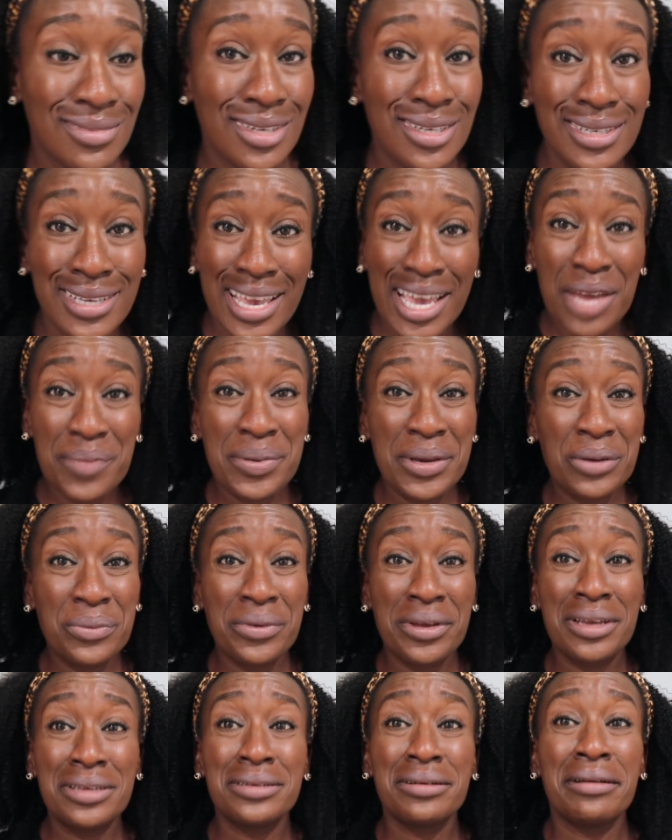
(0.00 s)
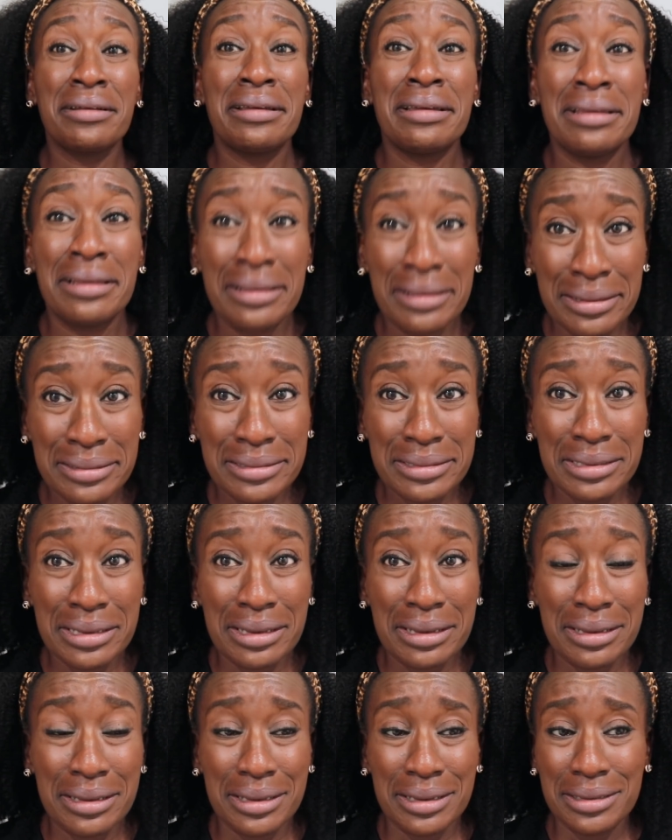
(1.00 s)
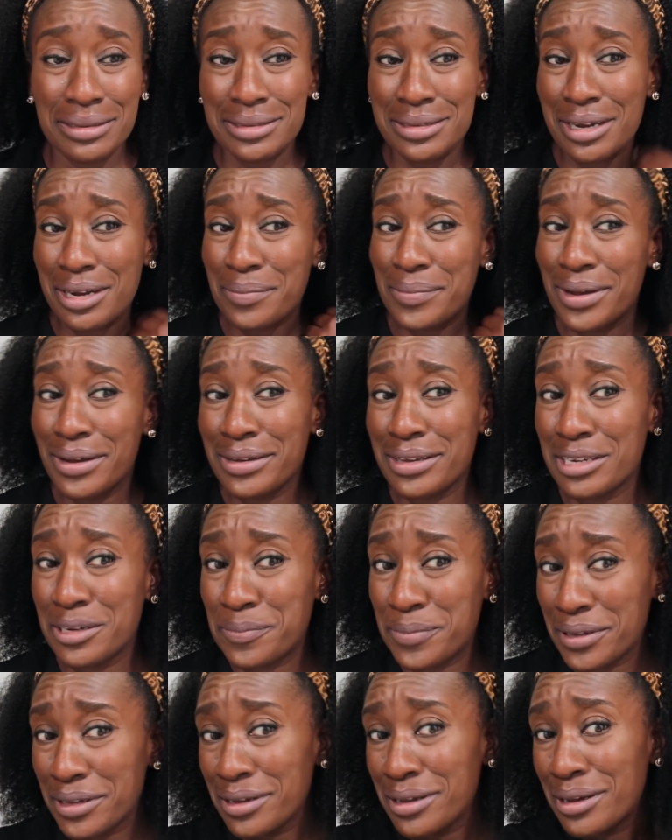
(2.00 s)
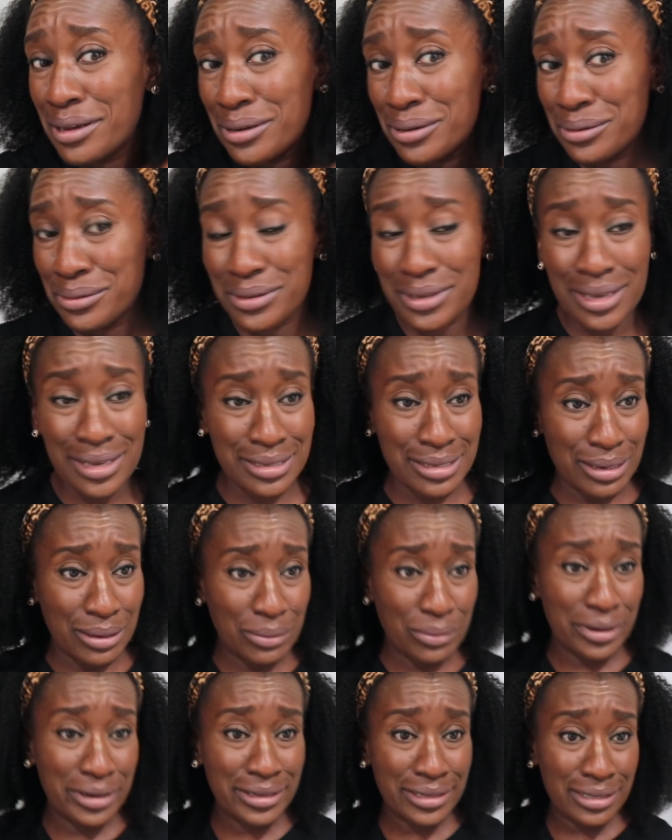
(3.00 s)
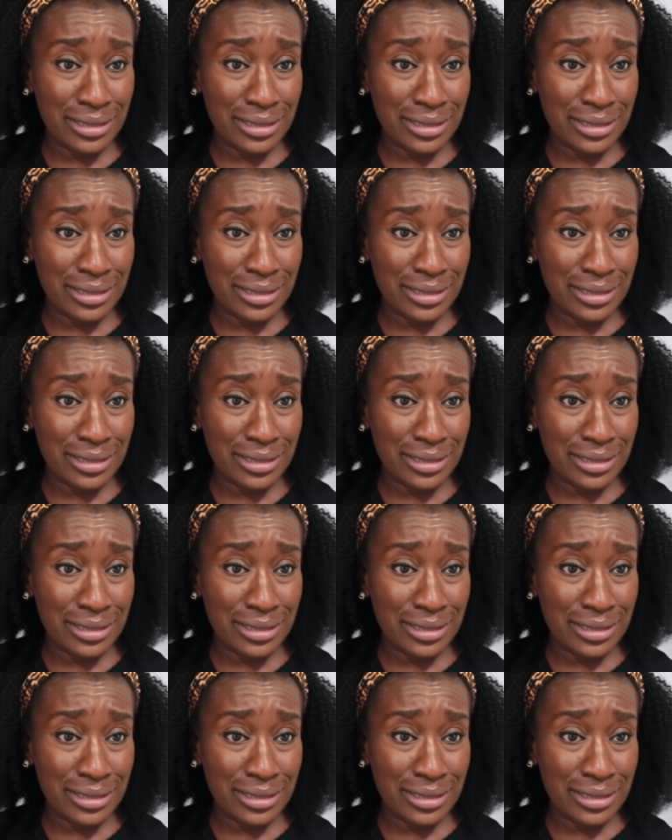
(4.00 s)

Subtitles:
These headband wigs are easy. Talk about get up and go. Yes, Lord.